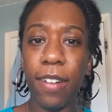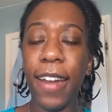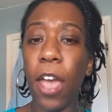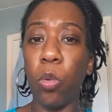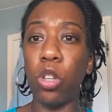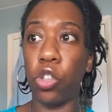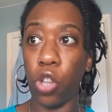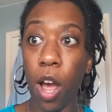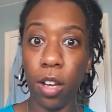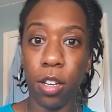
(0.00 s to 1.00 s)
they were
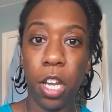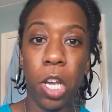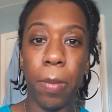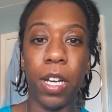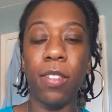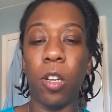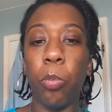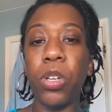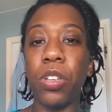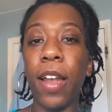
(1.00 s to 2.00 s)
shocked because the
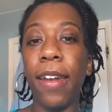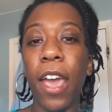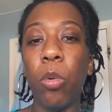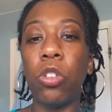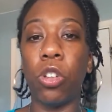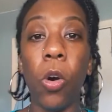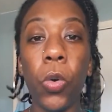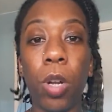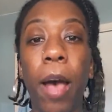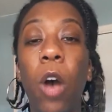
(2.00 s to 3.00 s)
Britain that they was
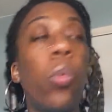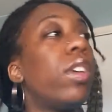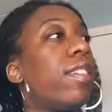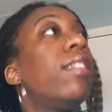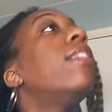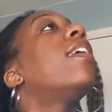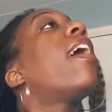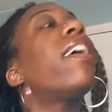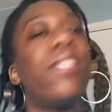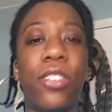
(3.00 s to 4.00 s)
told about was
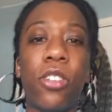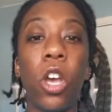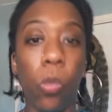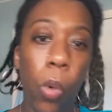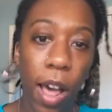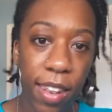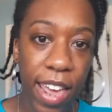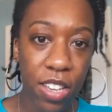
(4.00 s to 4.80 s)
not what they